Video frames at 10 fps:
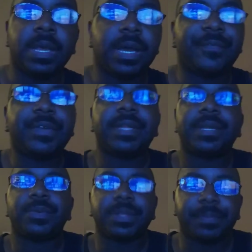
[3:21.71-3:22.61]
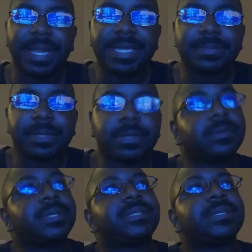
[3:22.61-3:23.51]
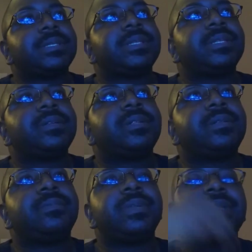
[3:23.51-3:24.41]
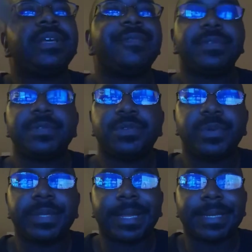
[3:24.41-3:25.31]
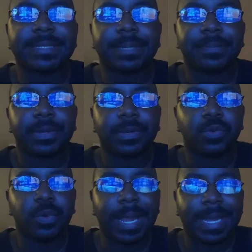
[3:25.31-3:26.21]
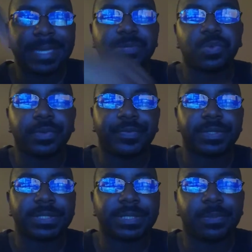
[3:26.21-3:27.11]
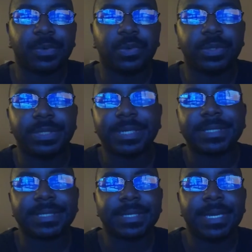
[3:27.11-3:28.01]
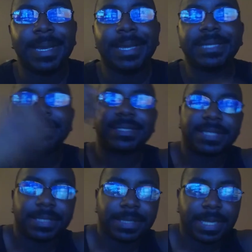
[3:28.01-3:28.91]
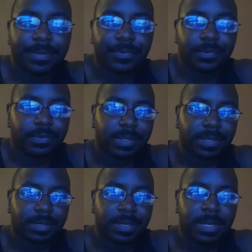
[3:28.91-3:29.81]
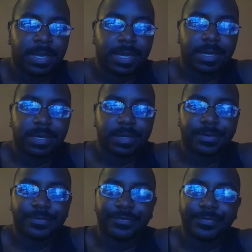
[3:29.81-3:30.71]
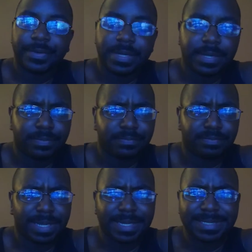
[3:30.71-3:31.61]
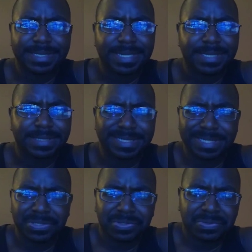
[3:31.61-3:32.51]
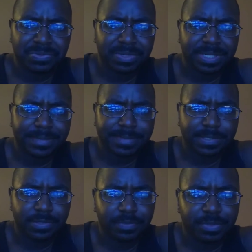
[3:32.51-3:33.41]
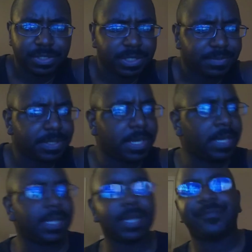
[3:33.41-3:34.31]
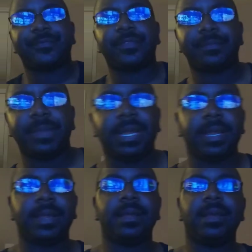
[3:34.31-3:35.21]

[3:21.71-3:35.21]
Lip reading: I feel like with a pacemaker, because the difference between like someone who has one versus someone who doesn't is just the leveling of, I guess, like skill when it comes to doing push-ups. Like for me,